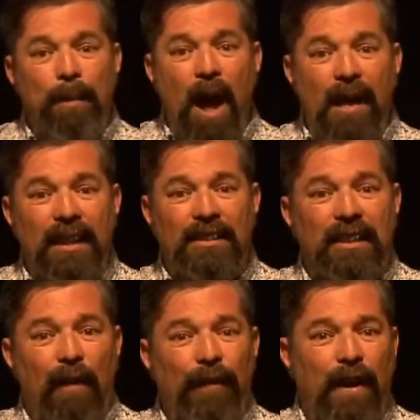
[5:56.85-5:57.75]
blocking
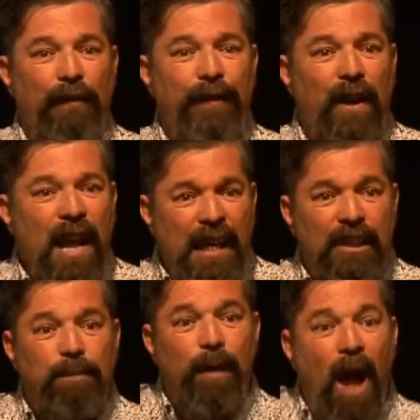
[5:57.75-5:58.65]
stuff out of fear.
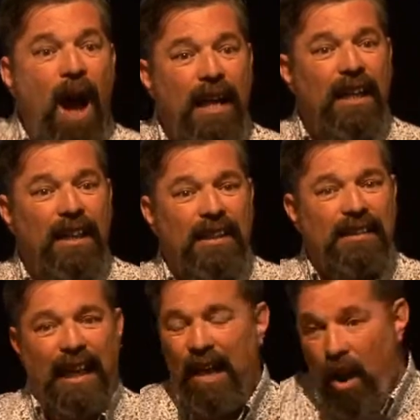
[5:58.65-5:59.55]
He's blocking it because he's
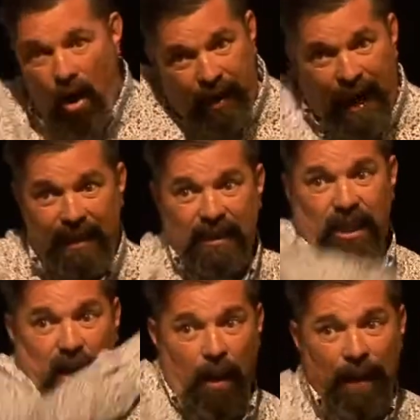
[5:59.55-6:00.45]
saying, okay, these
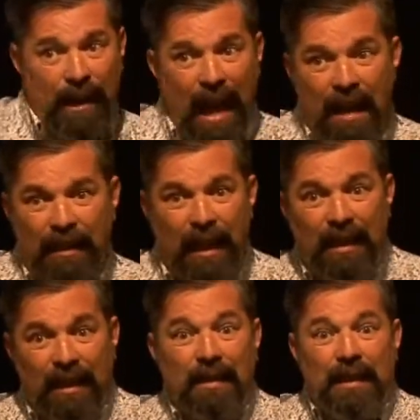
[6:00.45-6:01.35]
are coming. Yeah,
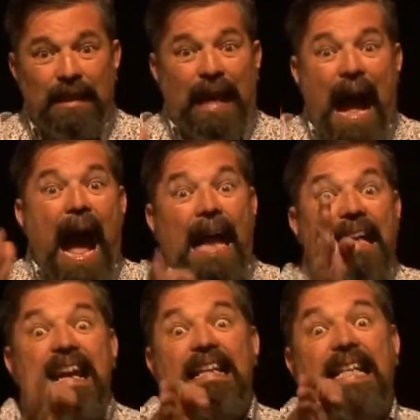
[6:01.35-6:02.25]
I
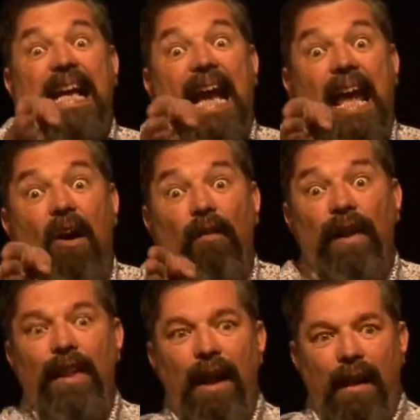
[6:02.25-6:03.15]
need to get
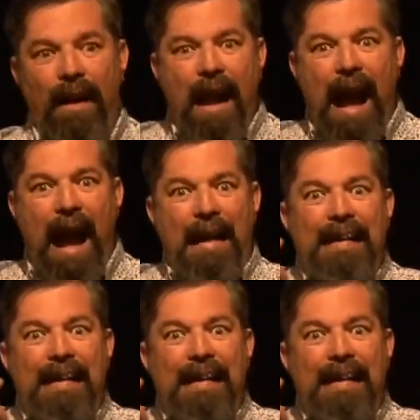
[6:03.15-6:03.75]
over there. I